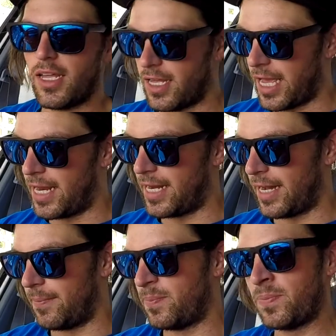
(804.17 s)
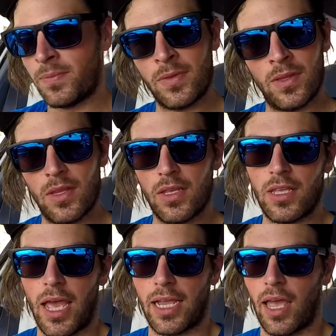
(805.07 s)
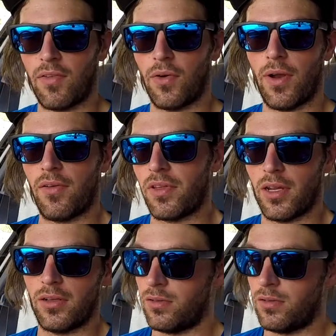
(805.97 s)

And yeah, gave it a rev and it